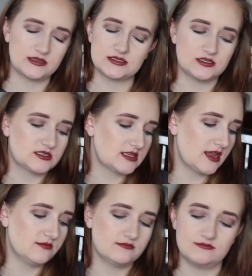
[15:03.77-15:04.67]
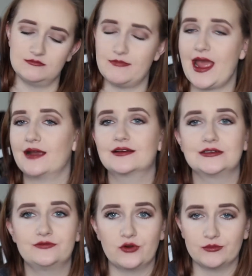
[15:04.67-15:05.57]
It's the same MAC
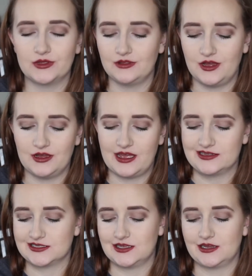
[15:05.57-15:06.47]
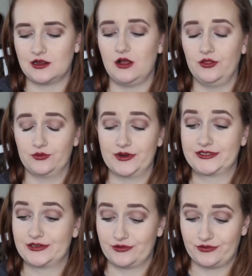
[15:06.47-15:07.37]
formula as like all the
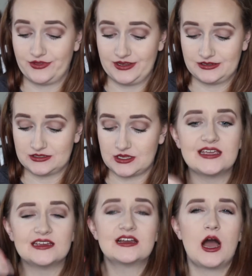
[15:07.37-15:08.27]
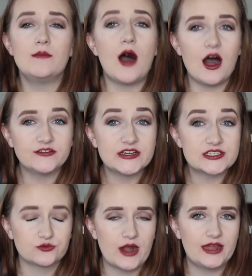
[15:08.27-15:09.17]
rest of their things. It can come off
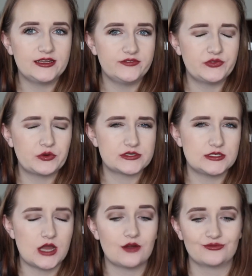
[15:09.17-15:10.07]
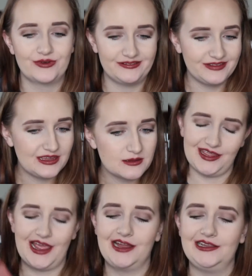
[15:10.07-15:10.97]
as a red even though it's not really.
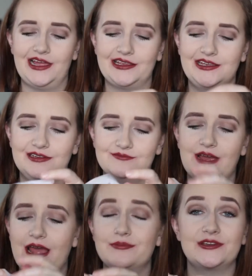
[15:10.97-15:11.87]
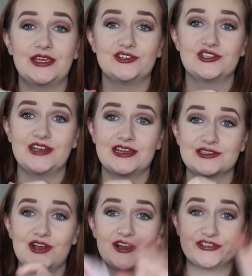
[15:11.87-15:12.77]
Yeah, I like it. My application
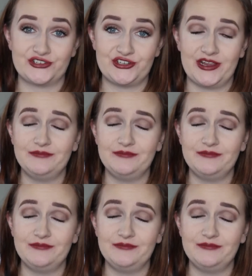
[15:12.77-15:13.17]
has gone to shit,